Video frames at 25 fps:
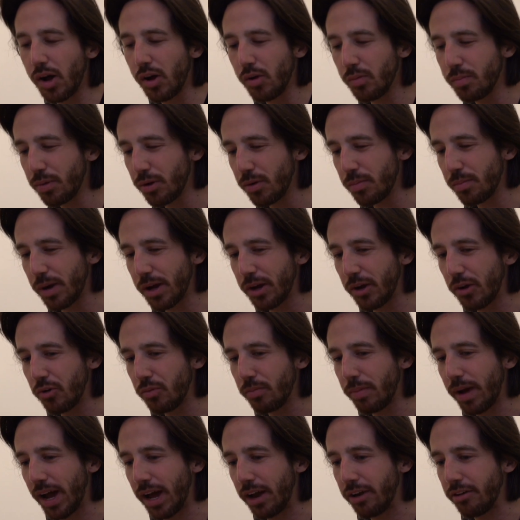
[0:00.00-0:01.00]
I'll put my own
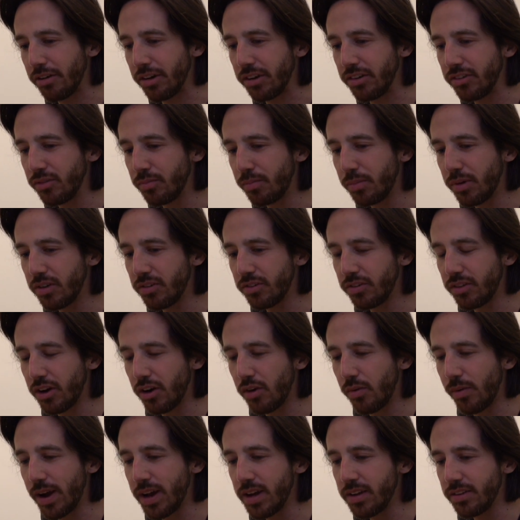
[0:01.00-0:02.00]
batteries, but is there a
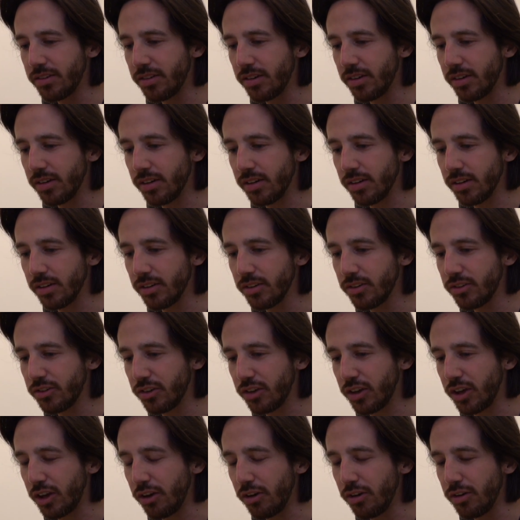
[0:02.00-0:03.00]
way to
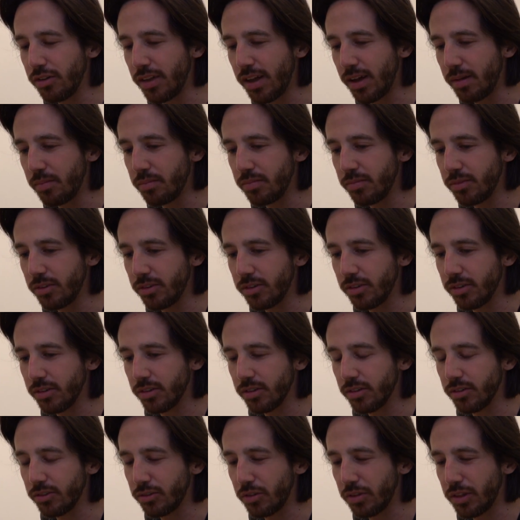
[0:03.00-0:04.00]
secure them
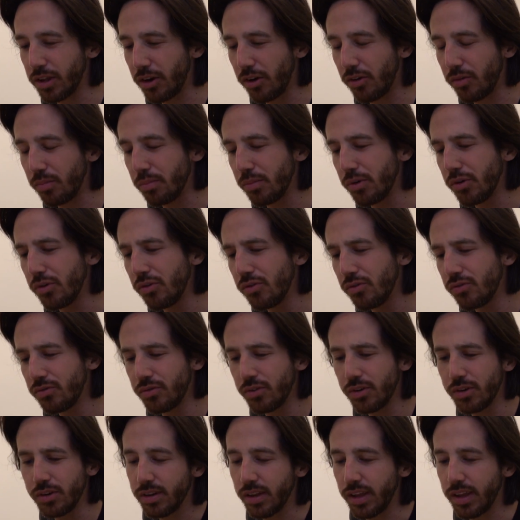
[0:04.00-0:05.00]
to so they don't move
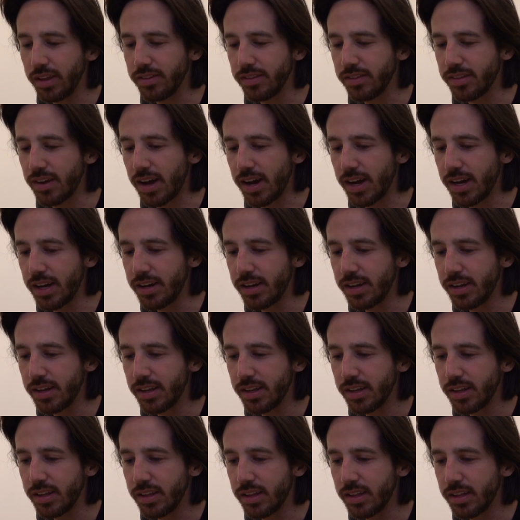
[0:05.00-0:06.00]
inside?
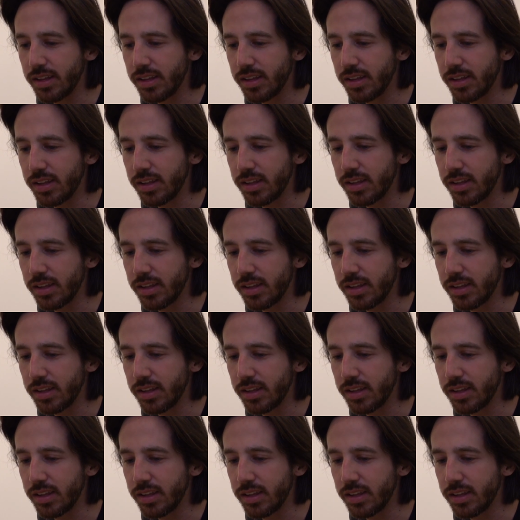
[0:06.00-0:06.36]
Uh,